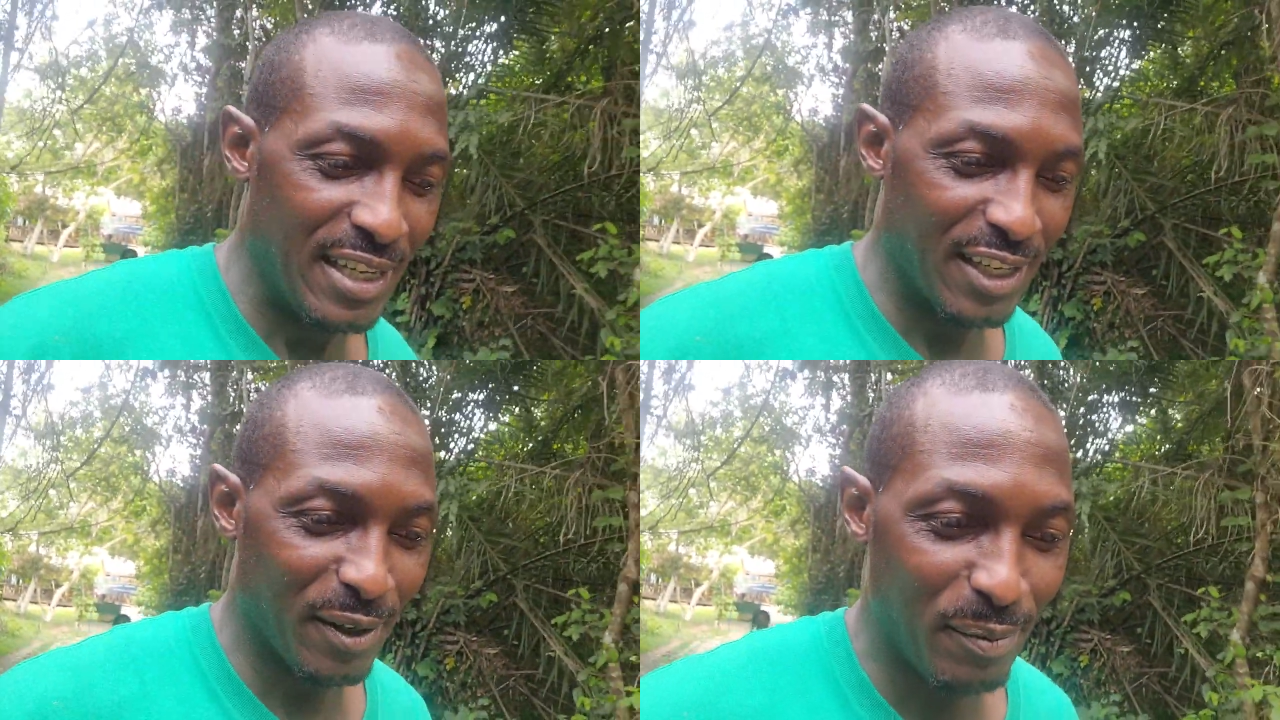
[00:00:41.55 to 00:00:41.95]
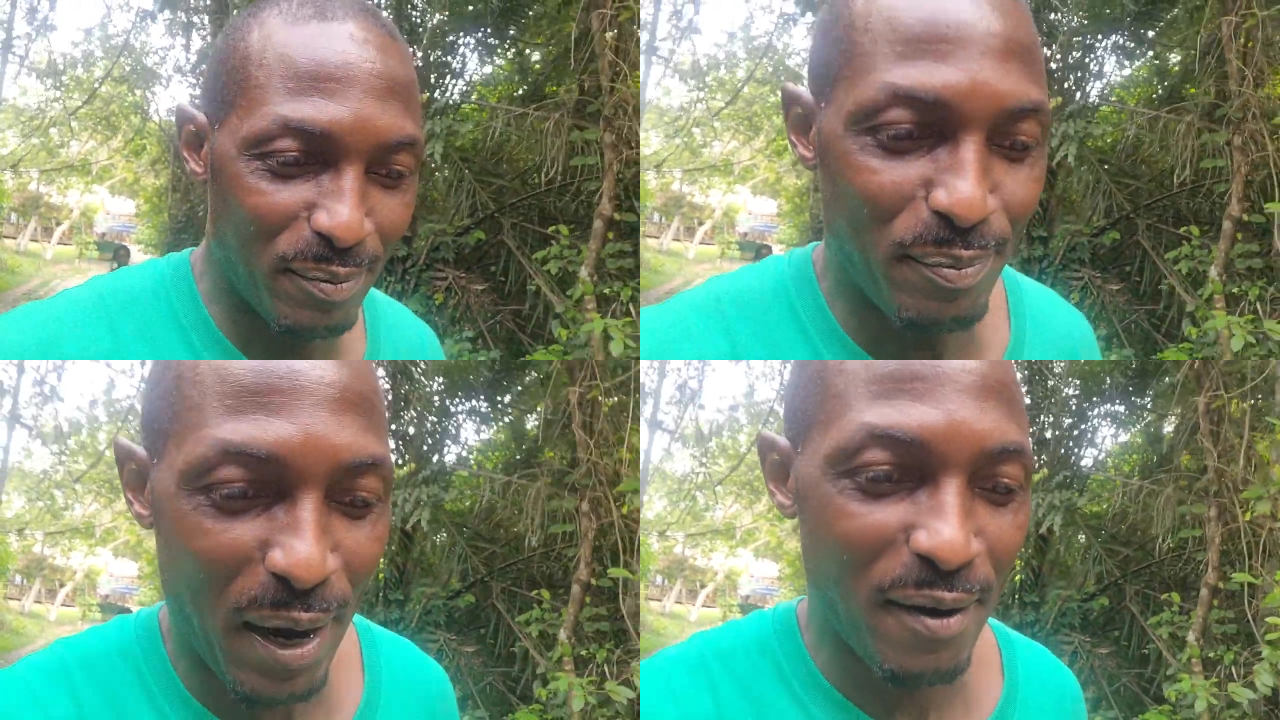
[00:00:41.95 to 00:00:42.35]
you know,
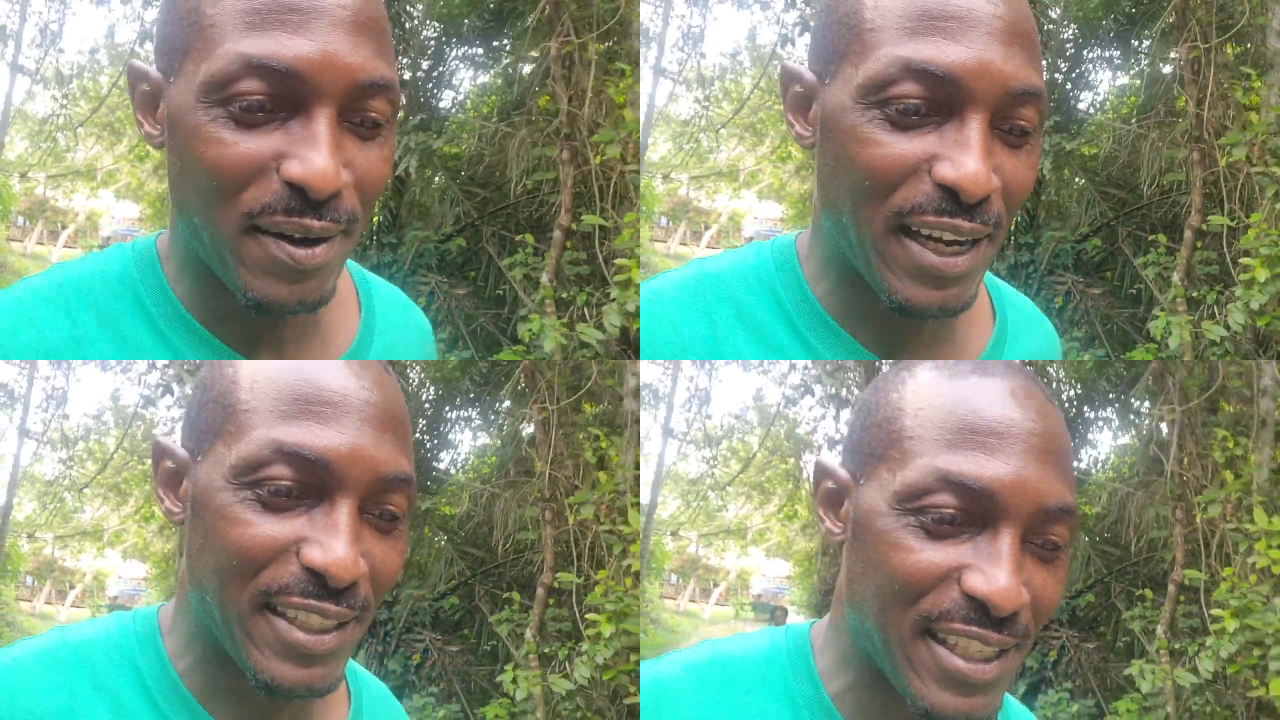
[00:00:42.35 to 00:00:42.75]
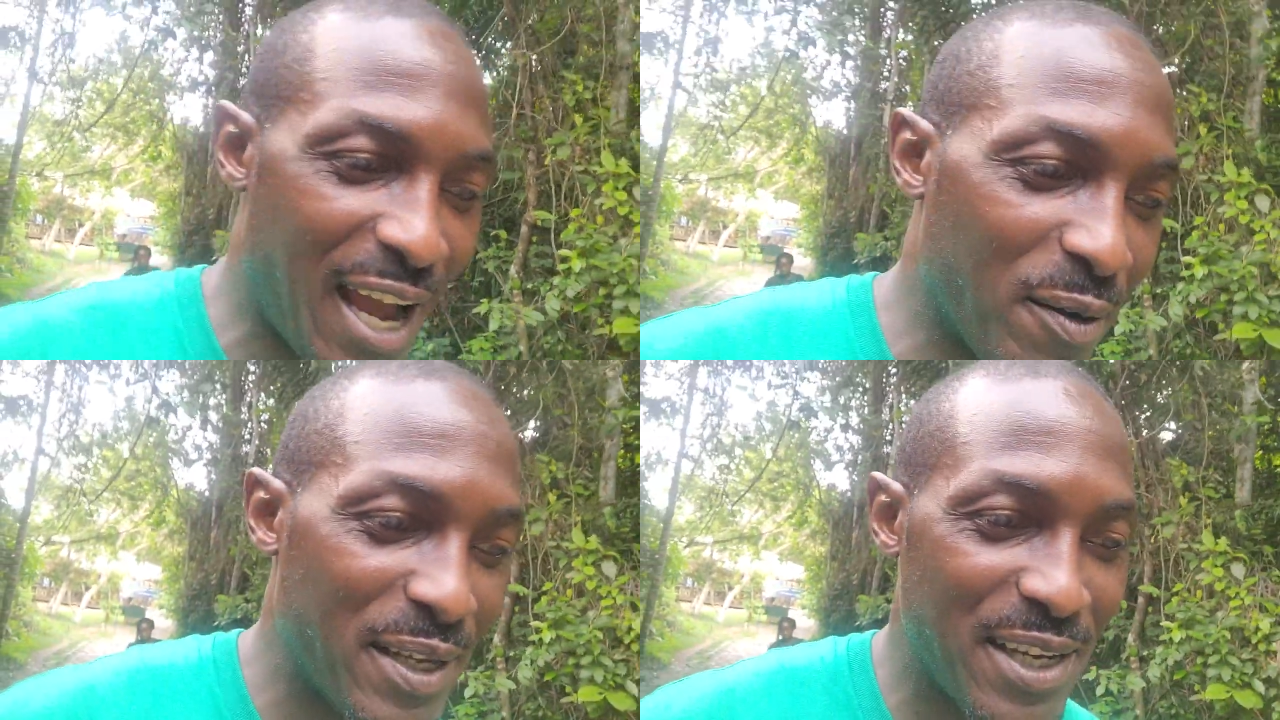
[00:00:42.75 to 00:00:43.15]
paradise
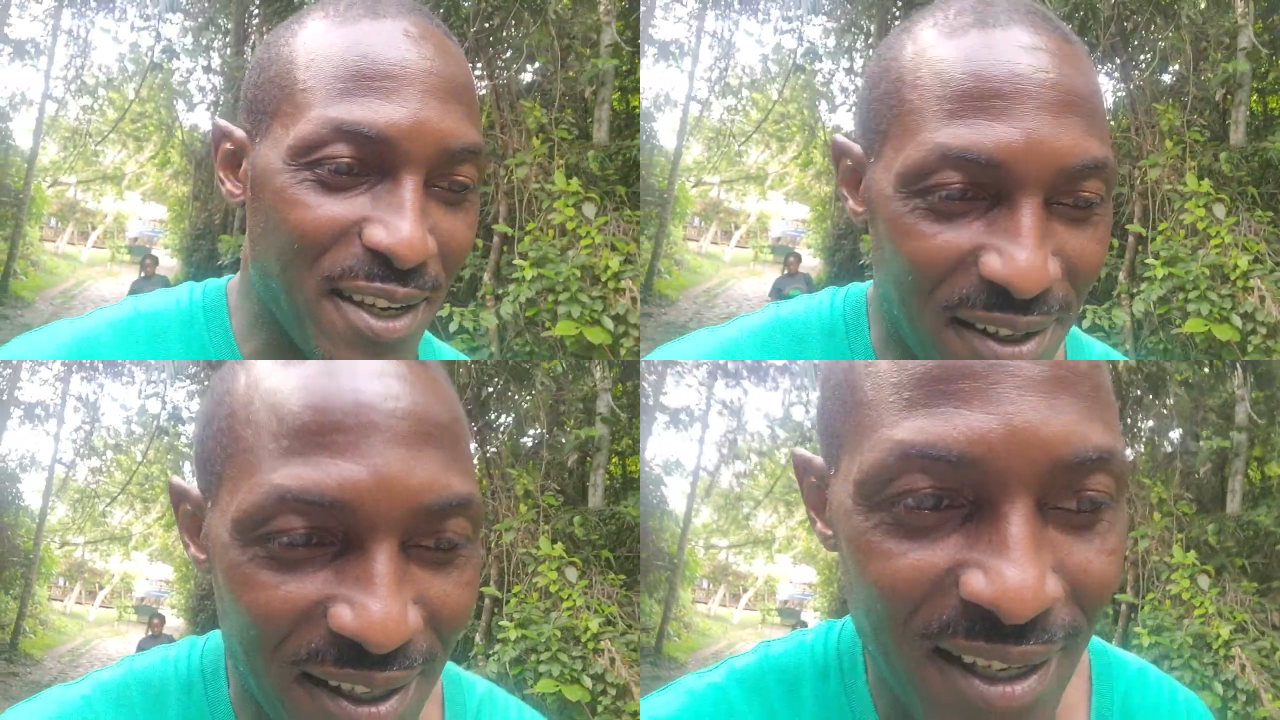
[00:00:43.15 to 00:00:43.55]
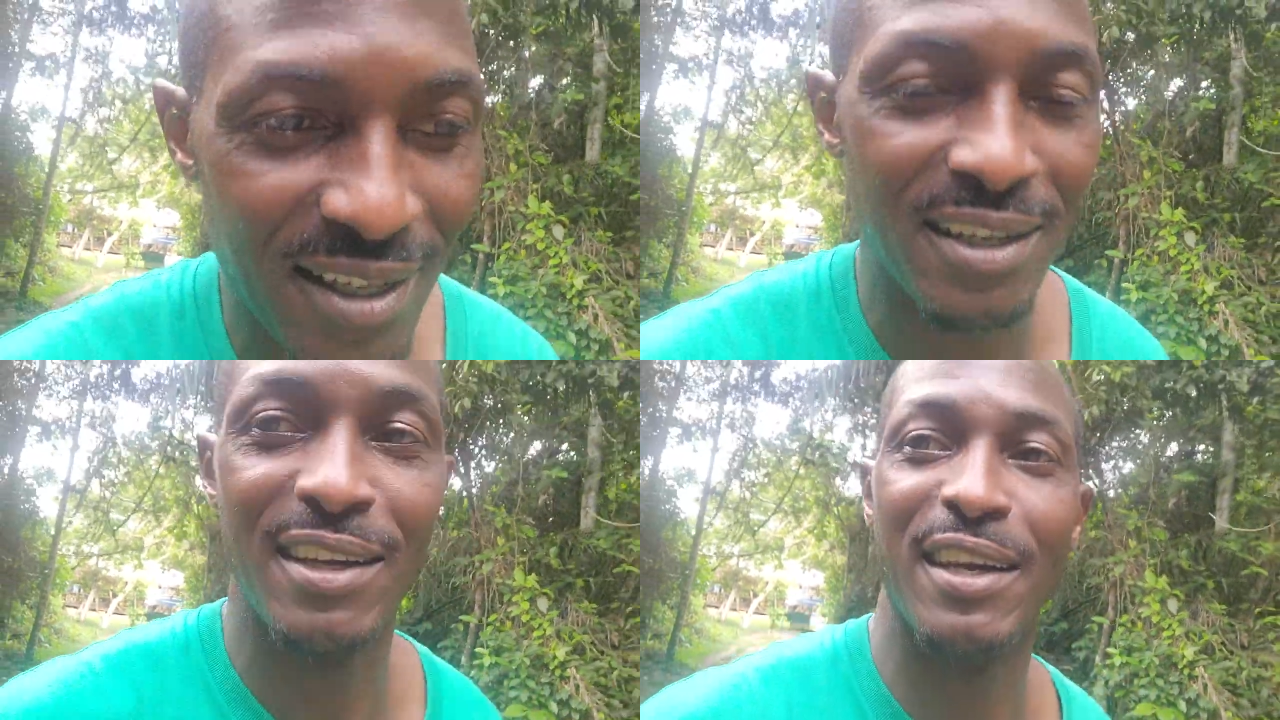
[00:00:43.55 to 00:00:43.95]
out here
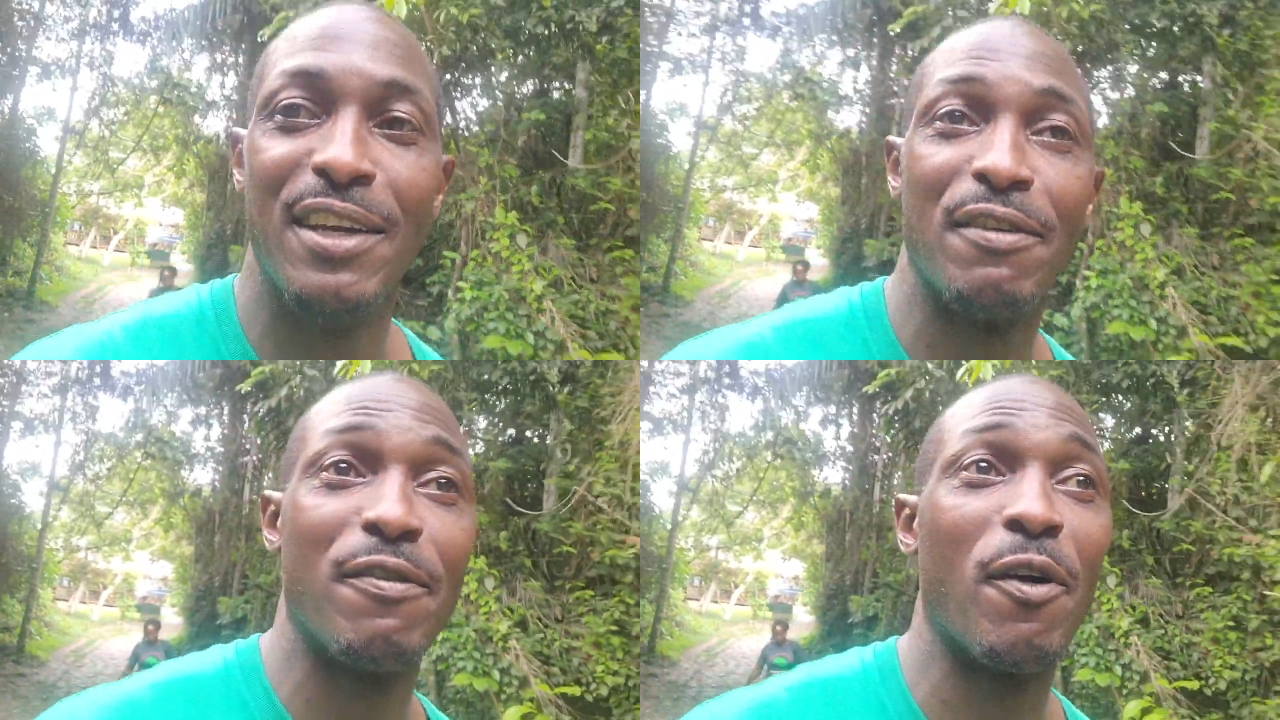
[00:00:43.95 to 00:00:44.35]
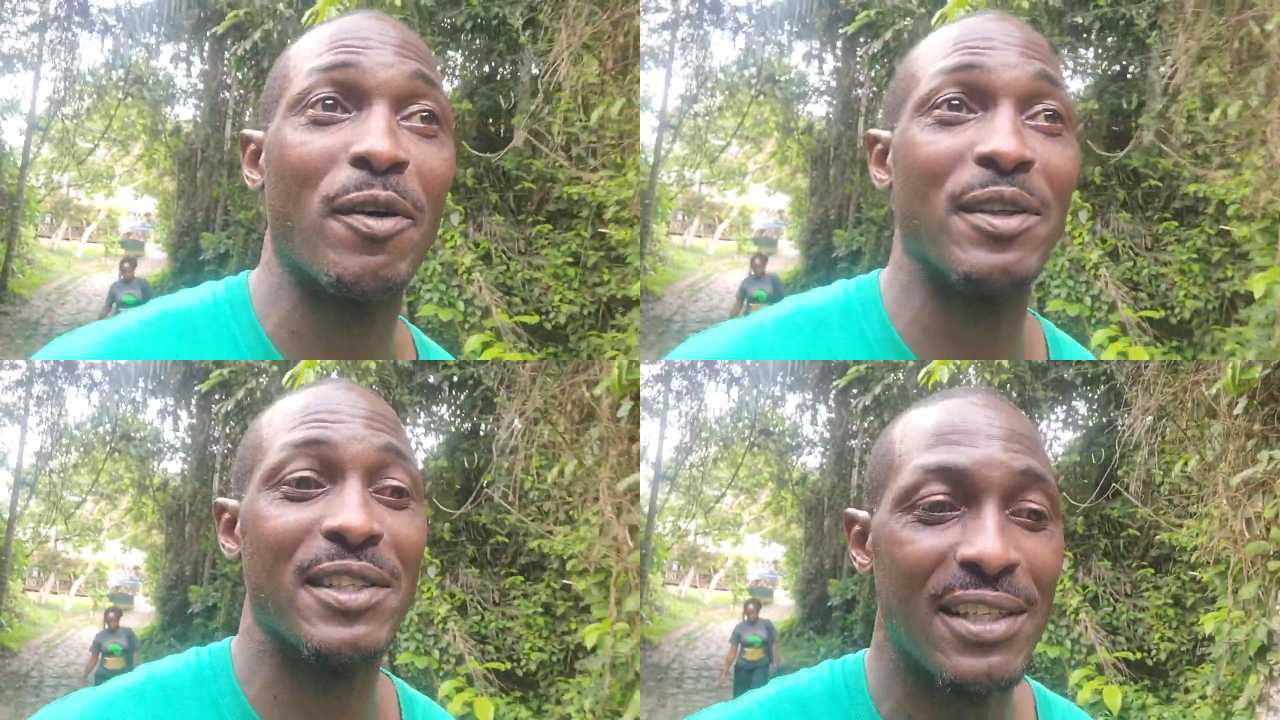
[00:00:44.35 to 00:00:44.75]
in the
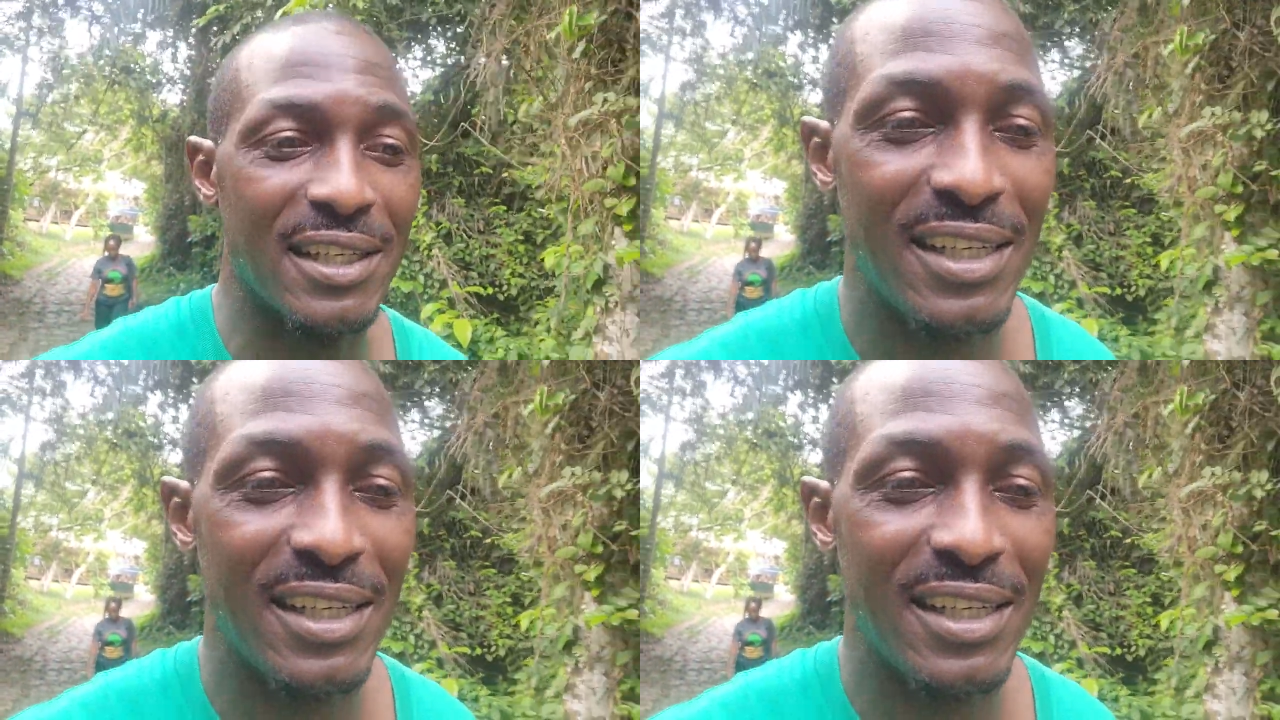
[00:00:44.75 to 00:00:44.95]
forest.